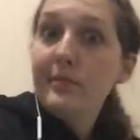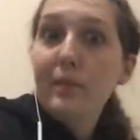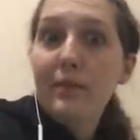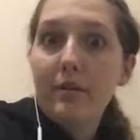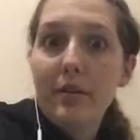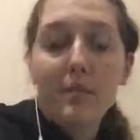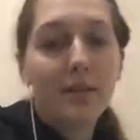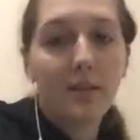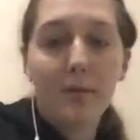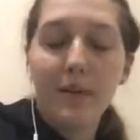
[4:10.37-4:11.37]
My grandma
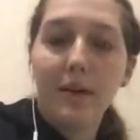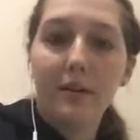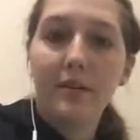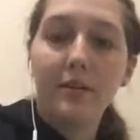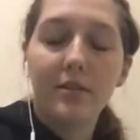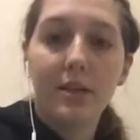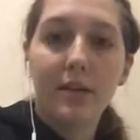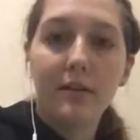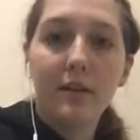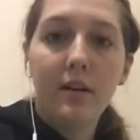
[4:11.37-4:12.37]
taught me how to
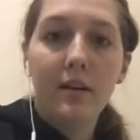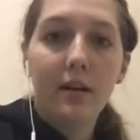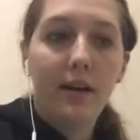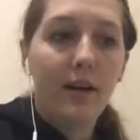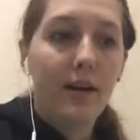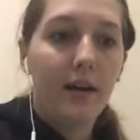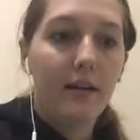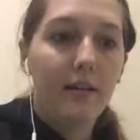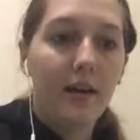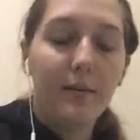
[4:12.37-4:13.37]
crochet, and
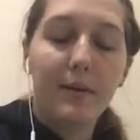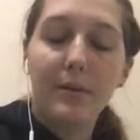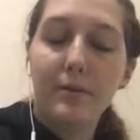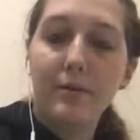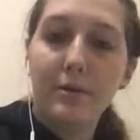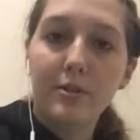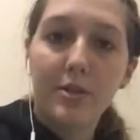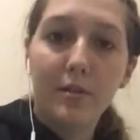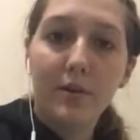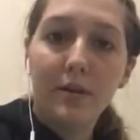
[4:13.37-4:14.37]
I picked up a
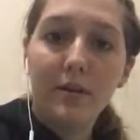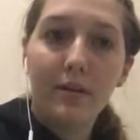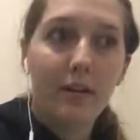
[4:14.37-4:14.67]
crochet book